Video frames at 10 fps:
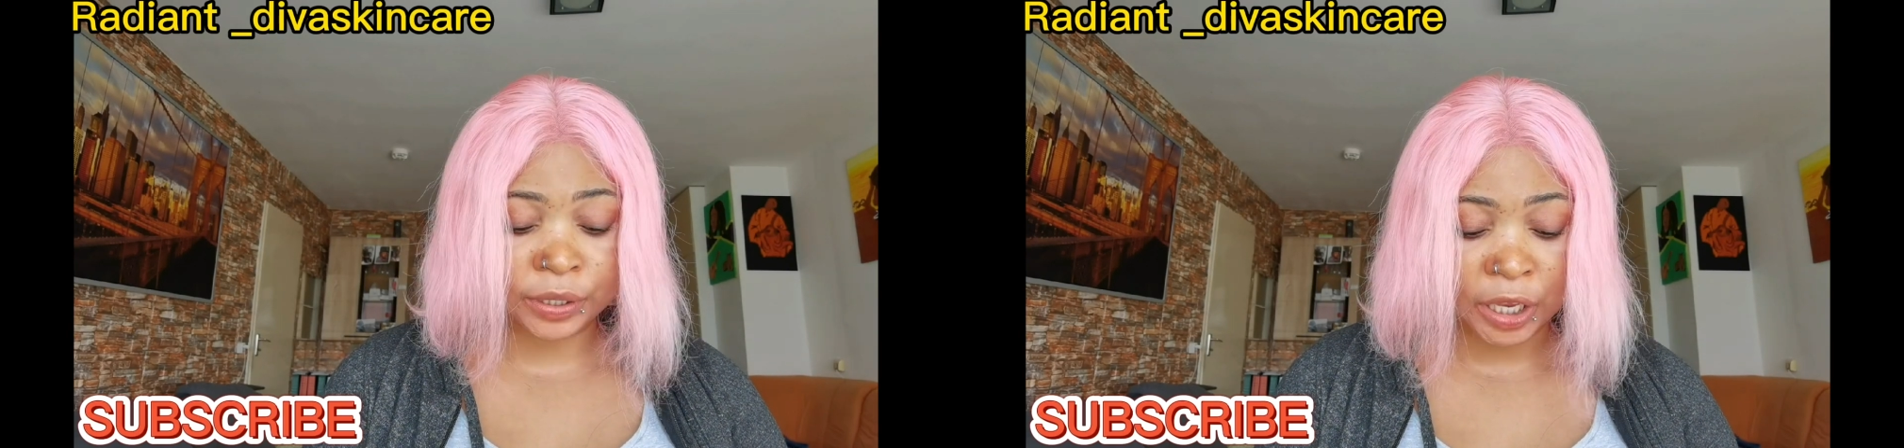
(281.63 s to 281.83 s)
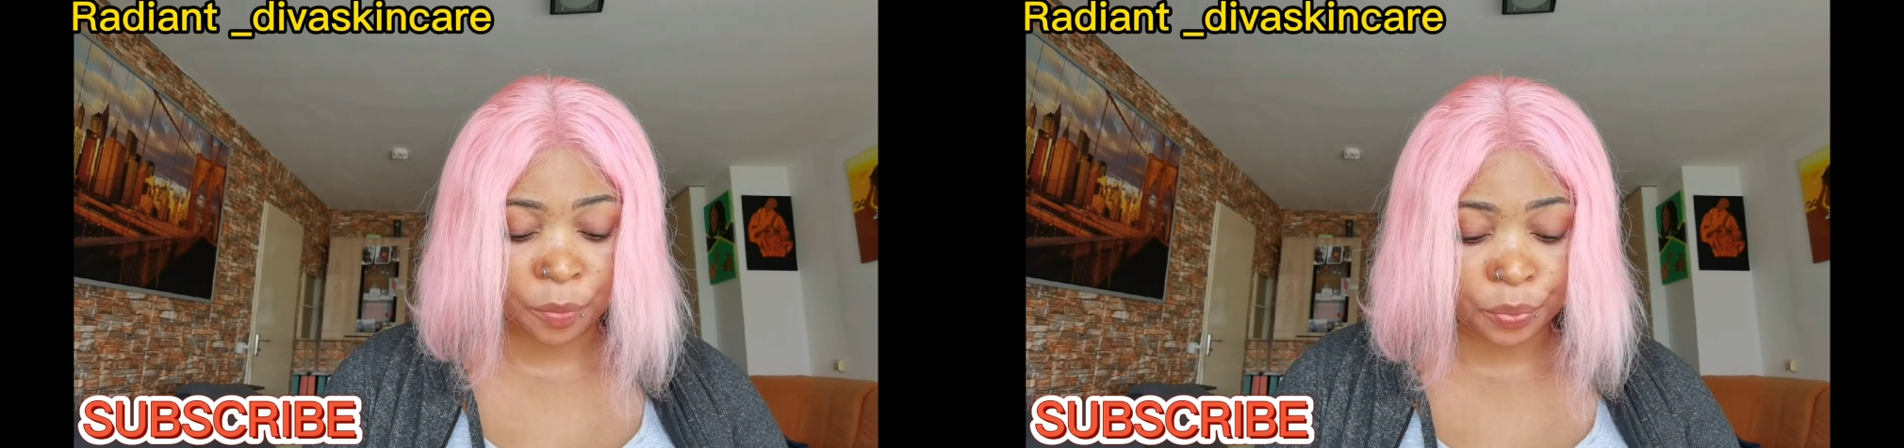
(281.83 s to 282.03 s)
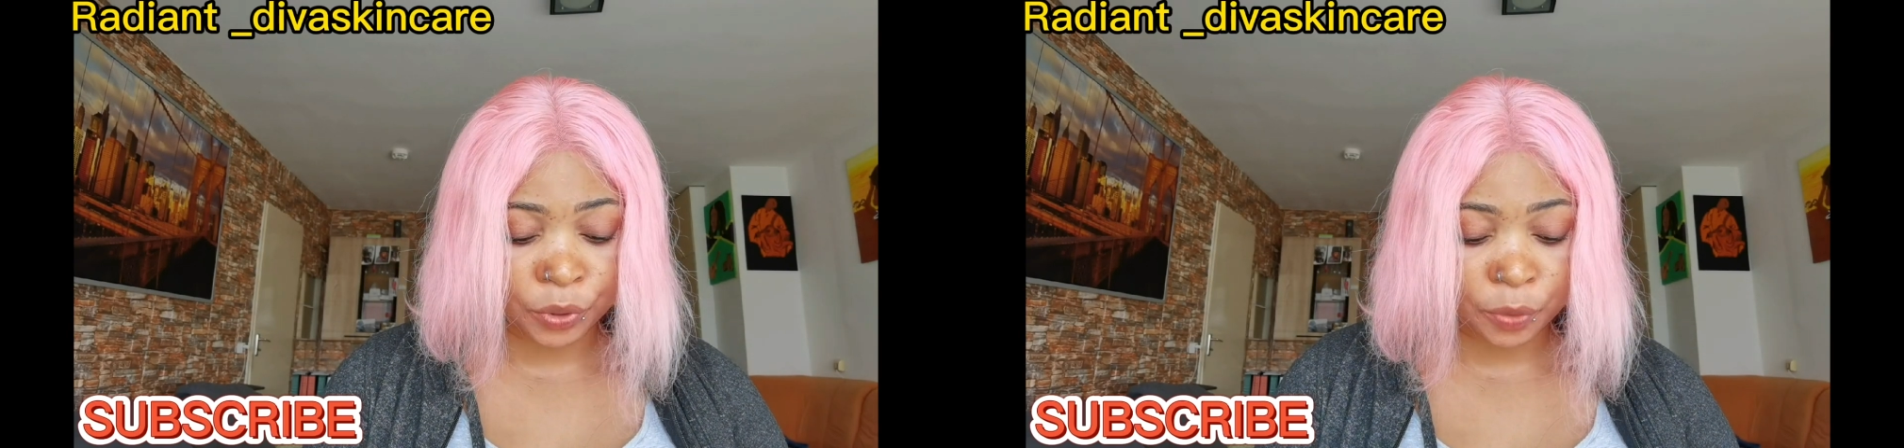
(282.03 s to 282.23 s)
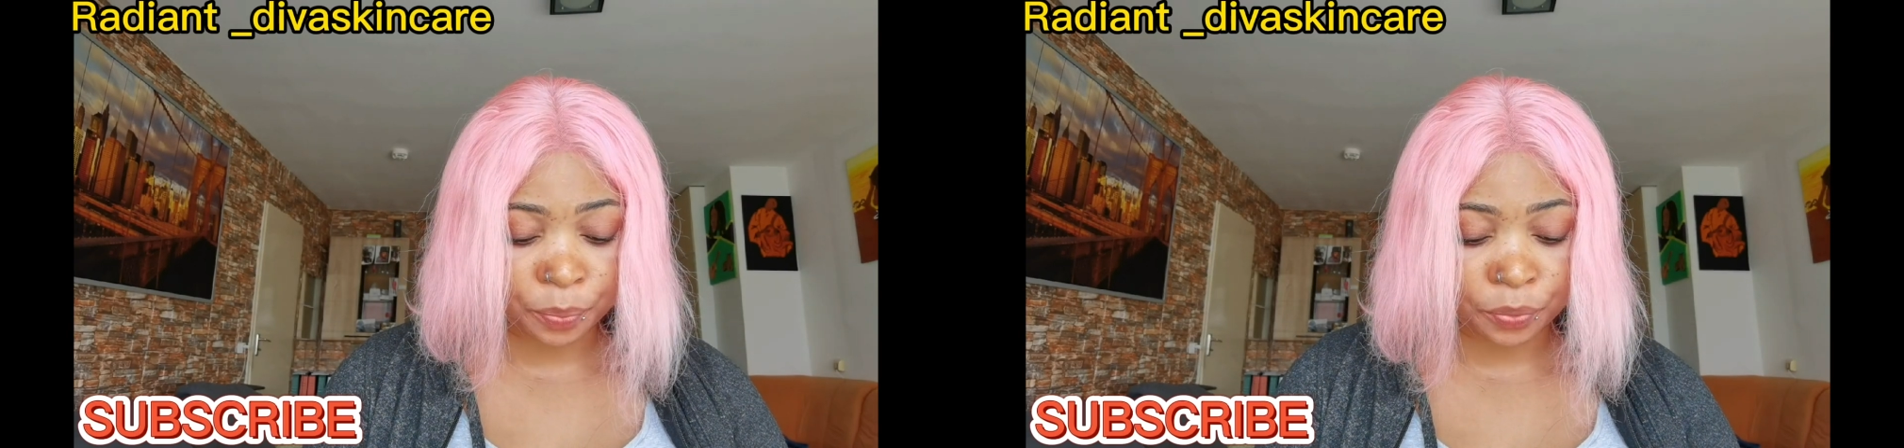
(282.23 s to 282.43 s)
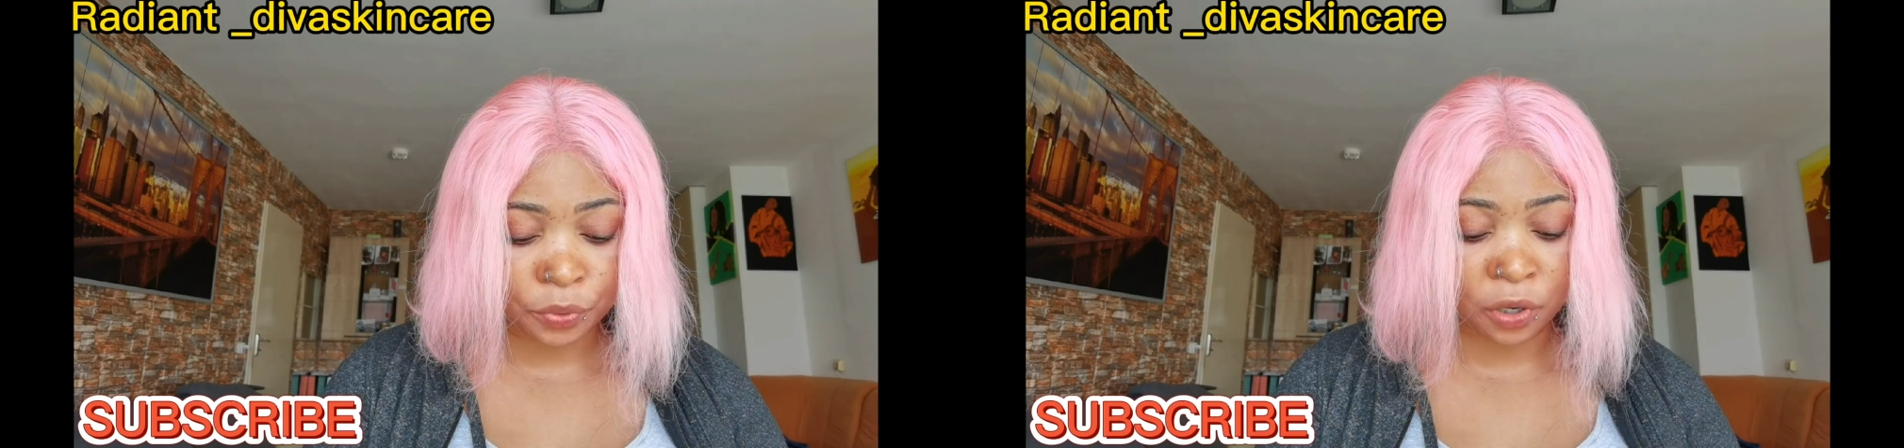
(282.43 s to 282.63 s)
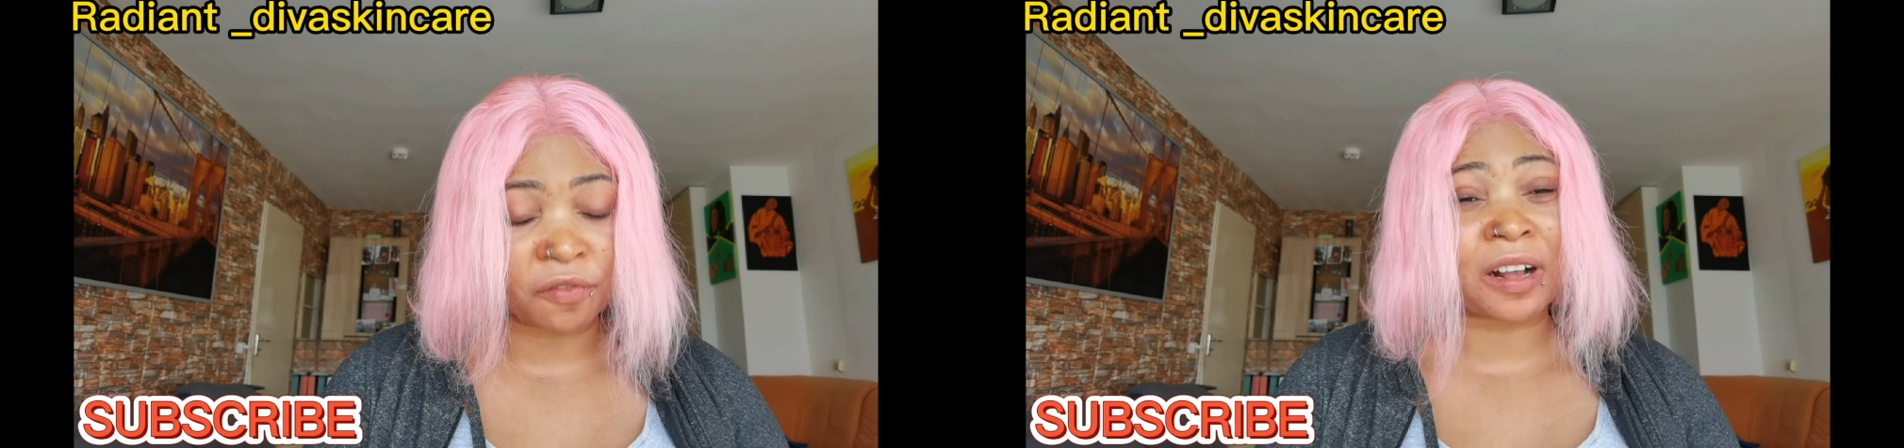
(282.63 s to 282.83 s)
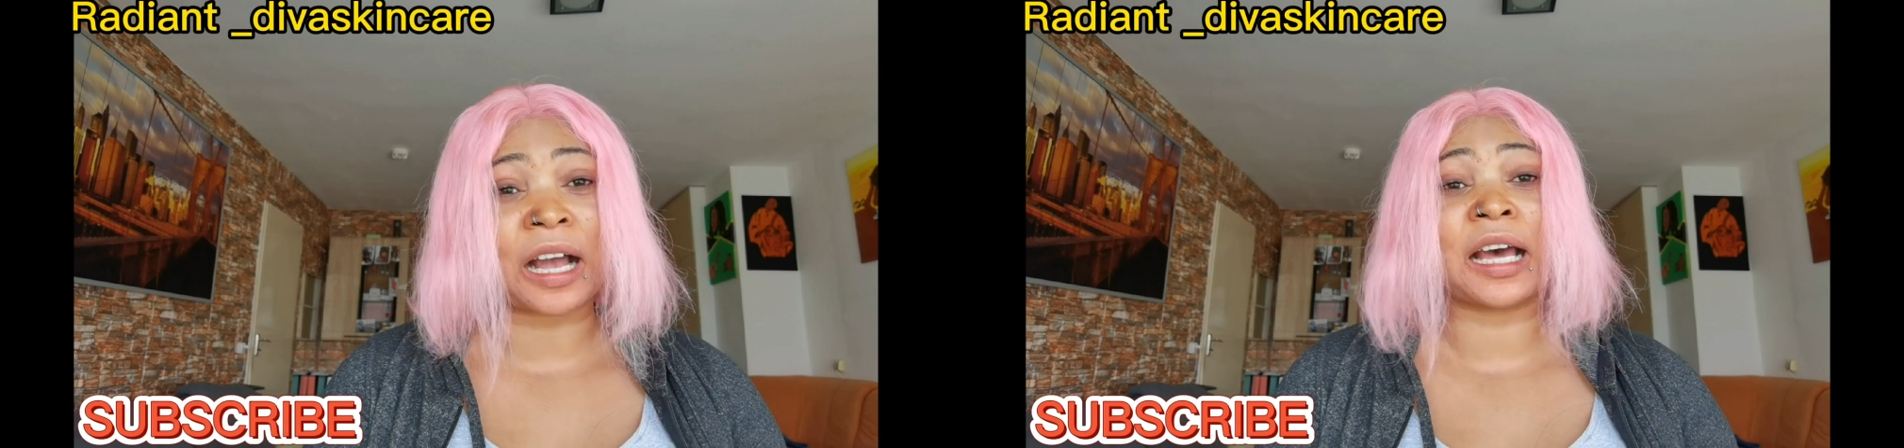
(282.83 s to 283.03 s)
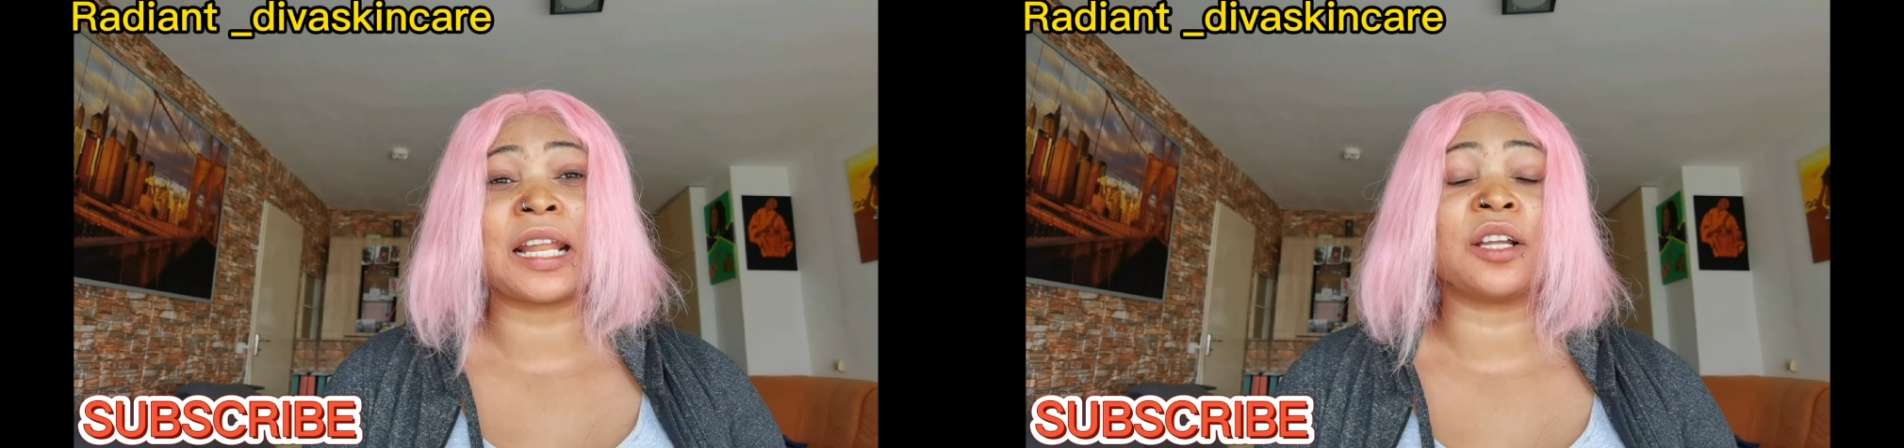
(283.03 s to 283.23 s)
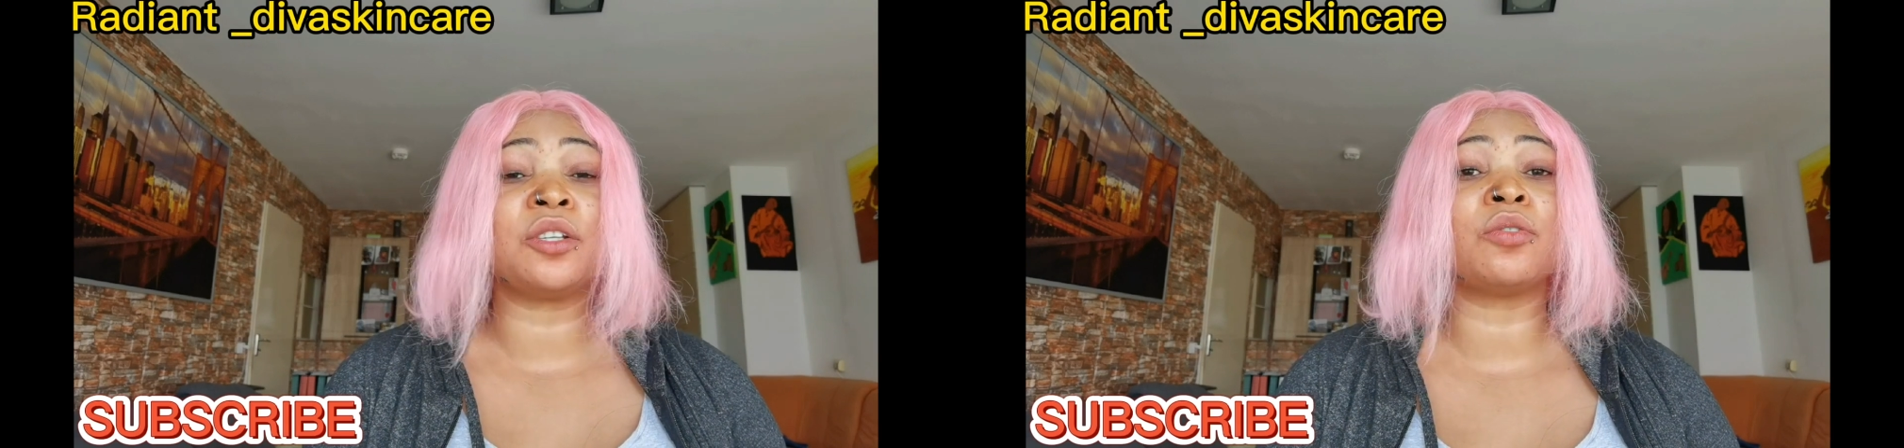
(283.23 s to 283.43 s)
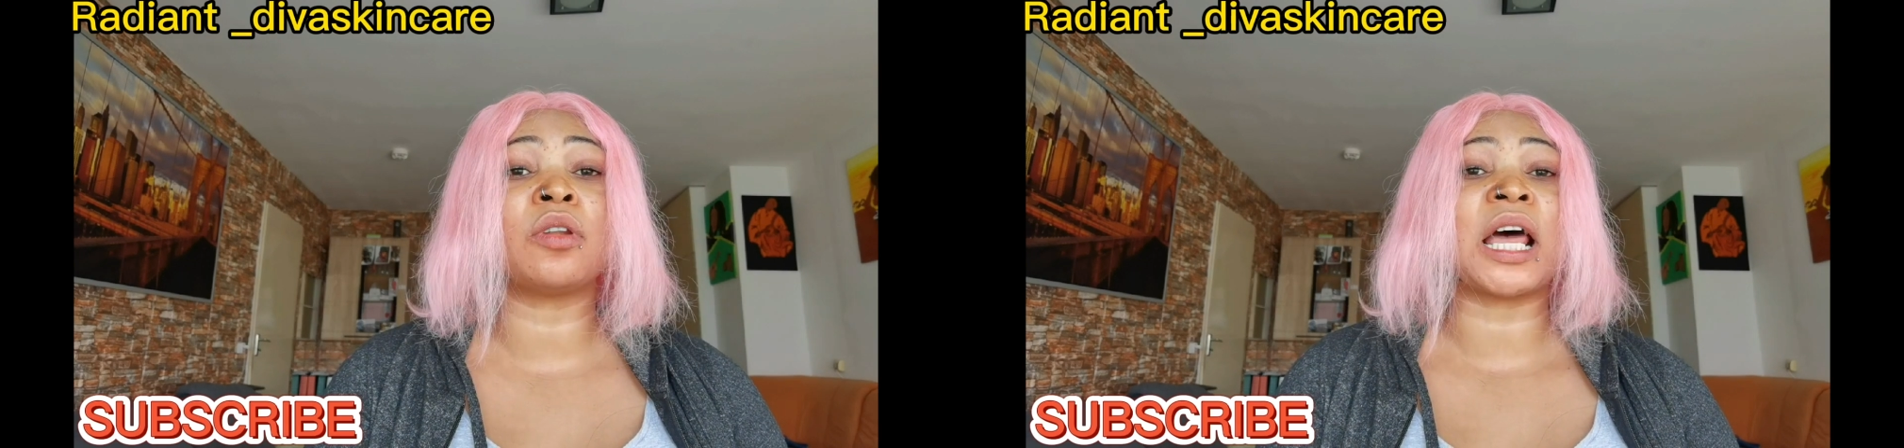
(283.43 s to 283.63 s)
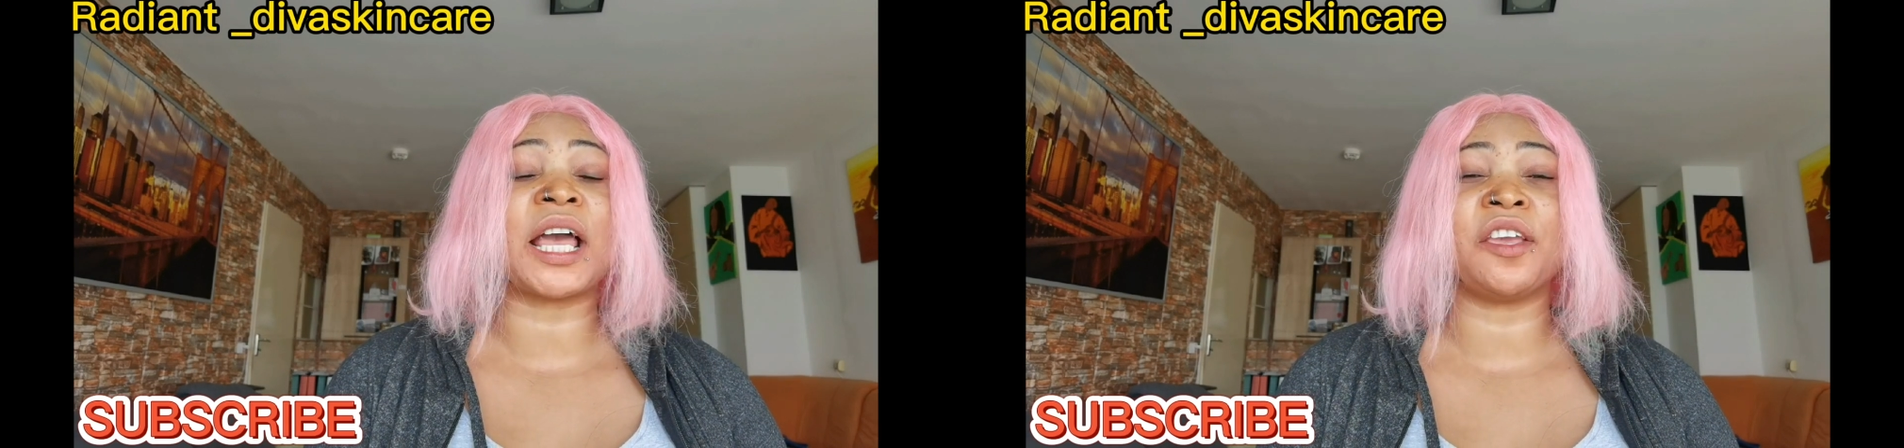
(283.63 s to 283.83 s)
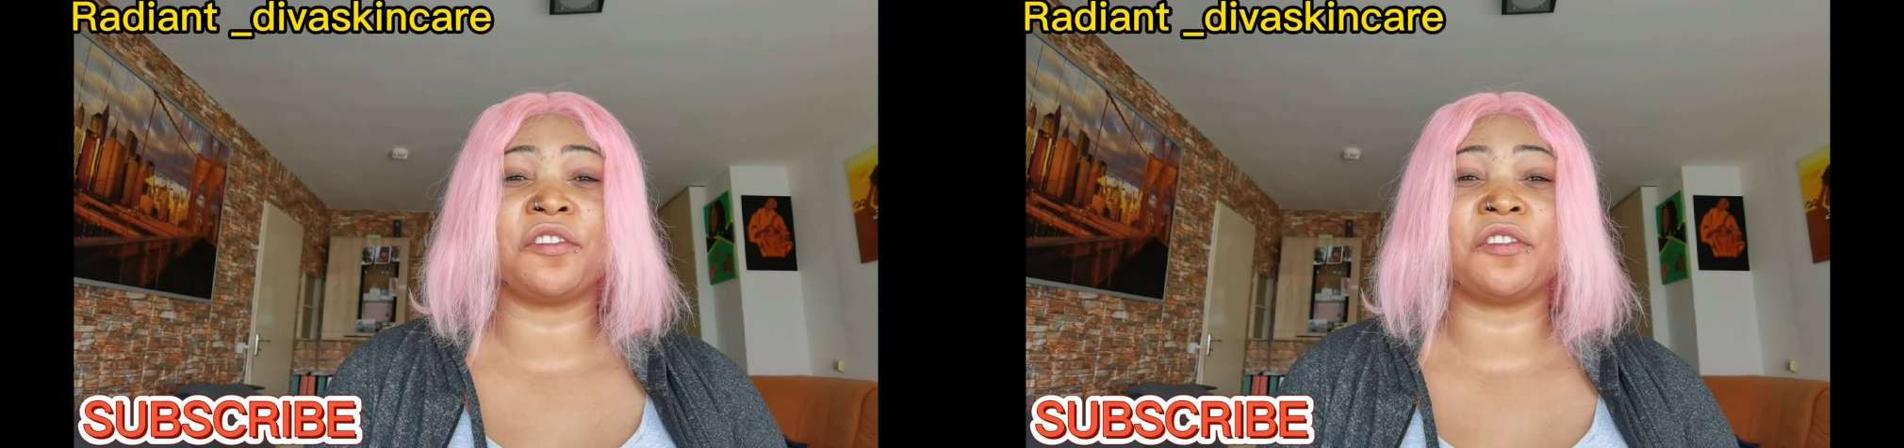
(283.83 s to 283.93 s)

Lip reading: tablespoons of calendula